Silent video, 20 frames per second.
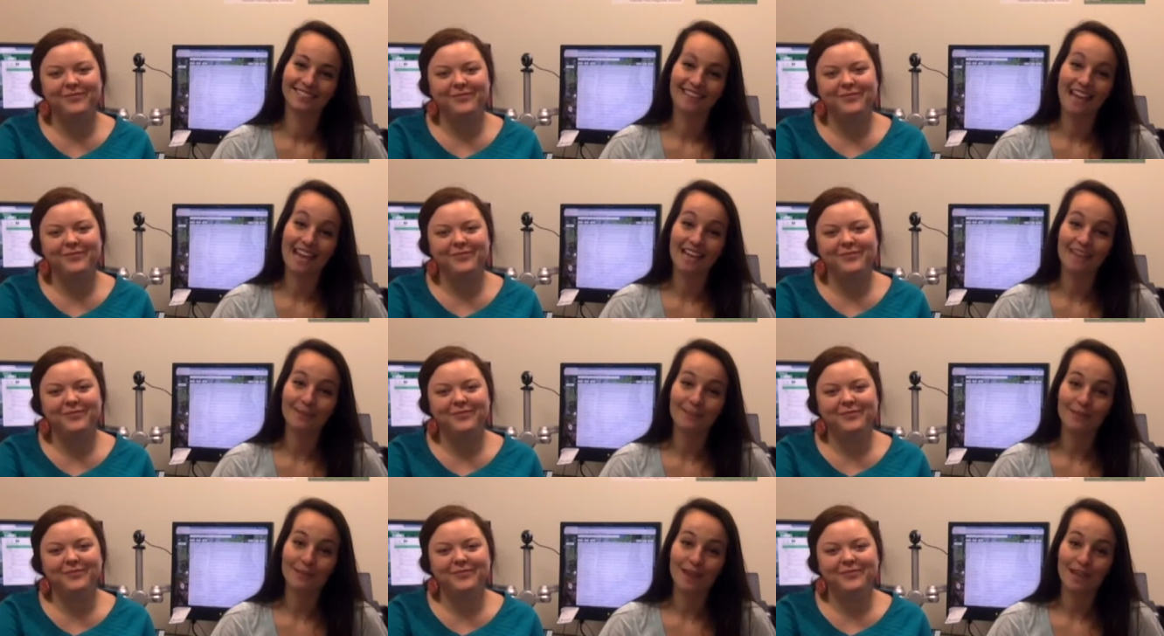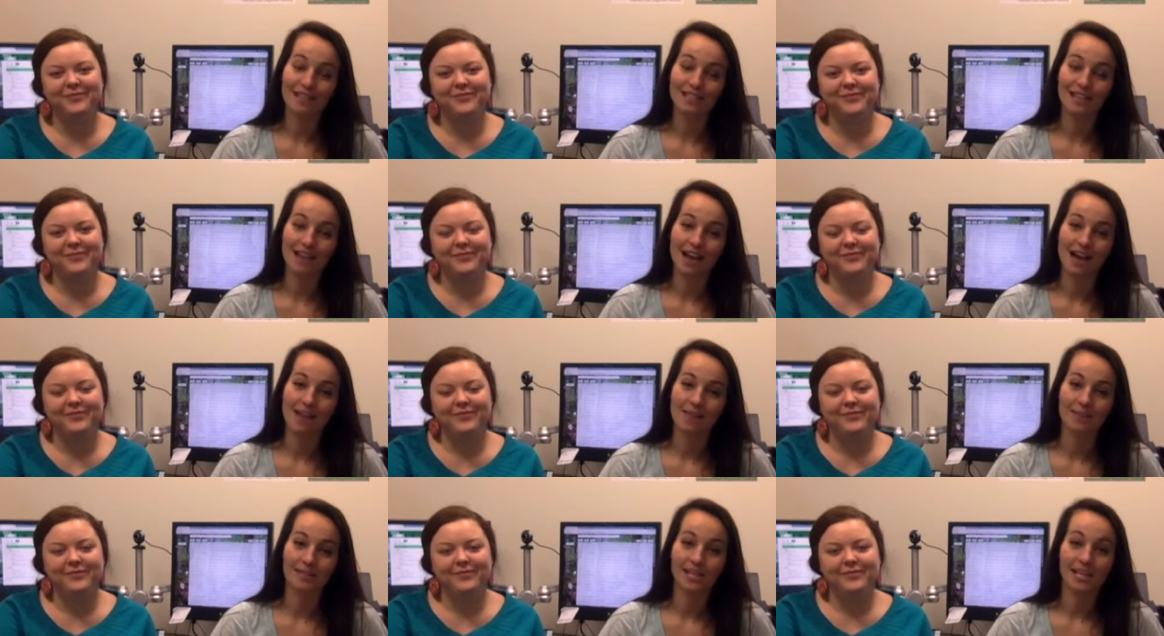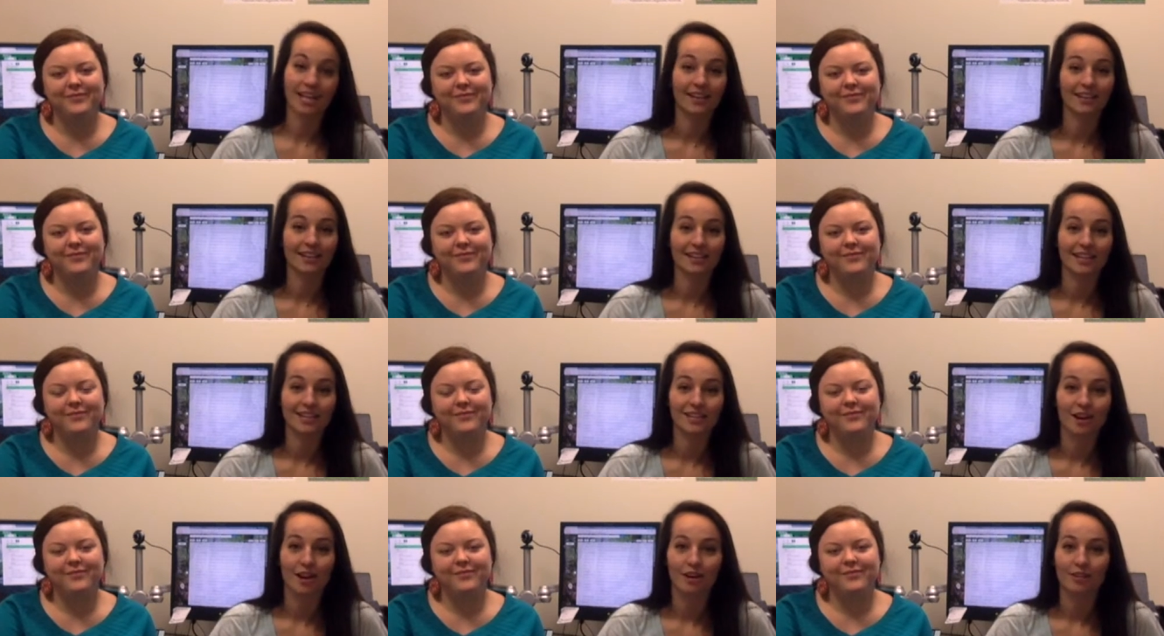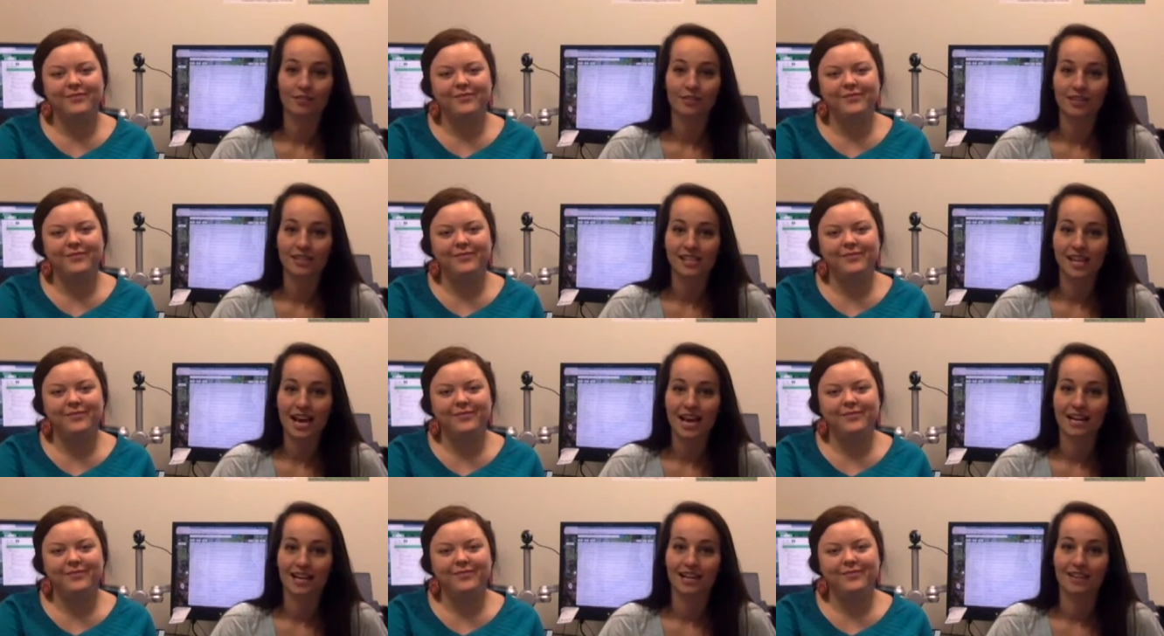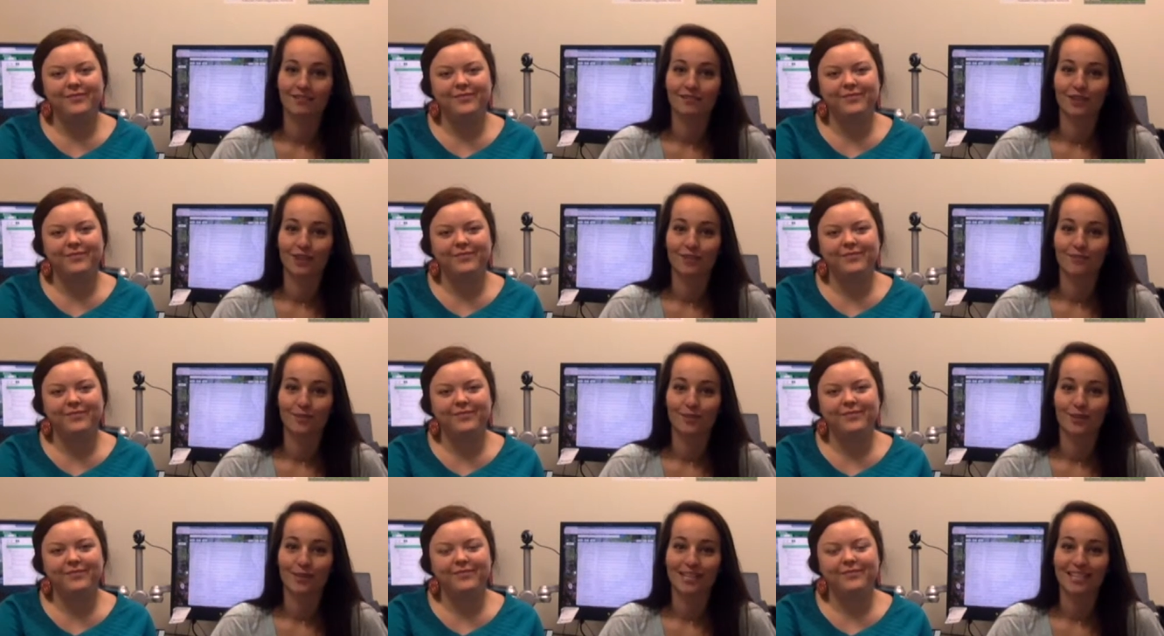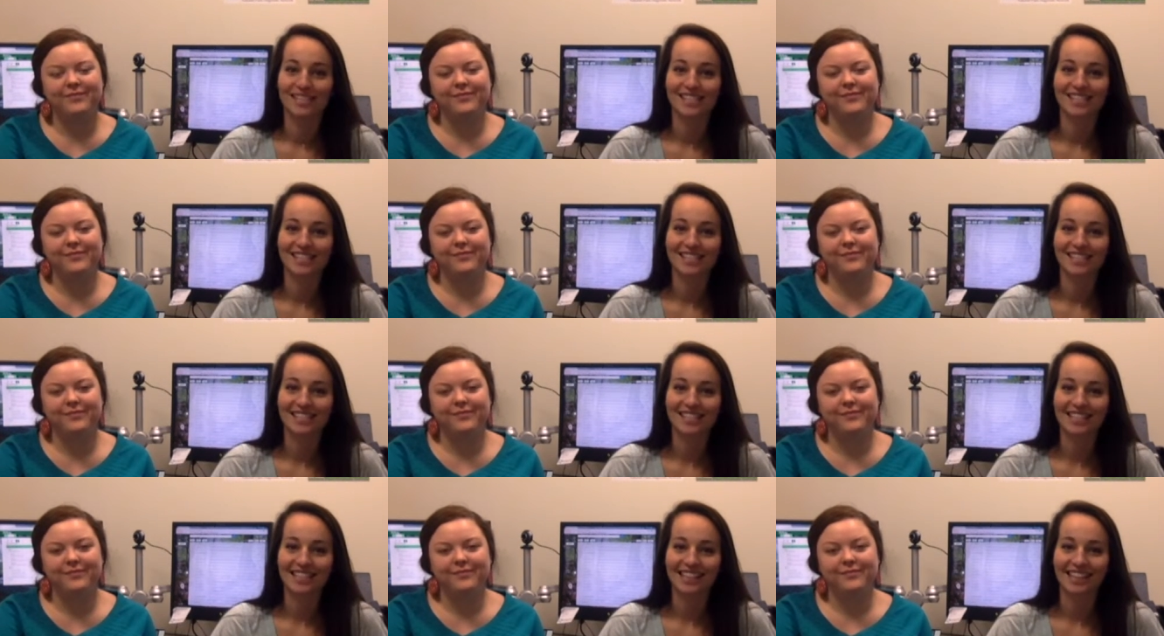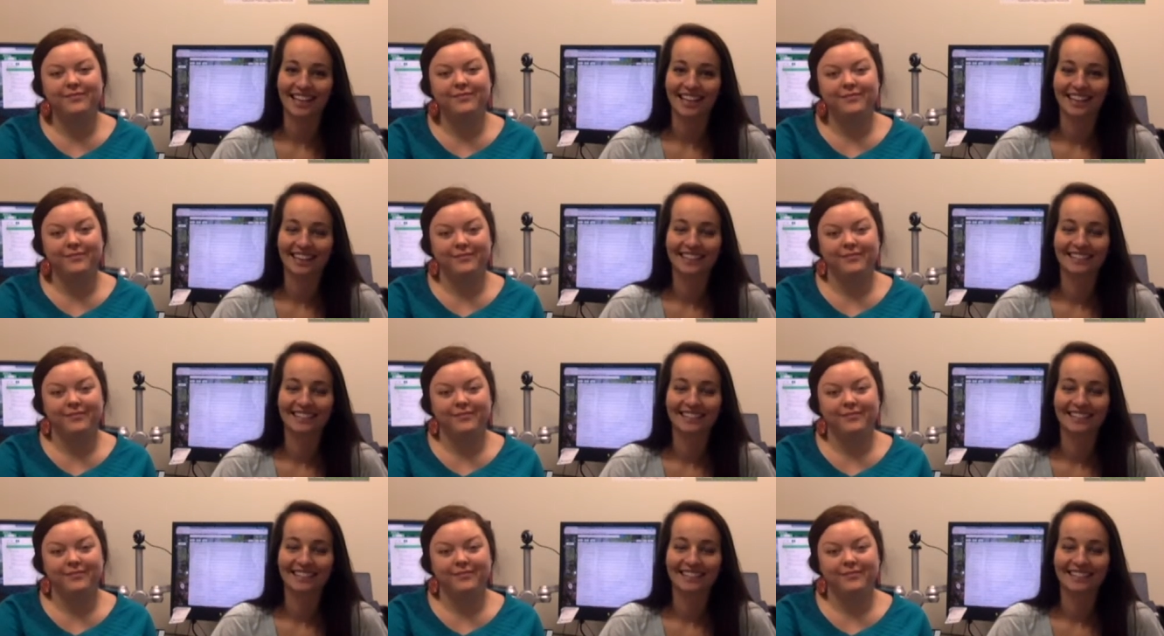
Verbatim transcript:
Speaker 1: And we've had time to analyze all of our data from 2016.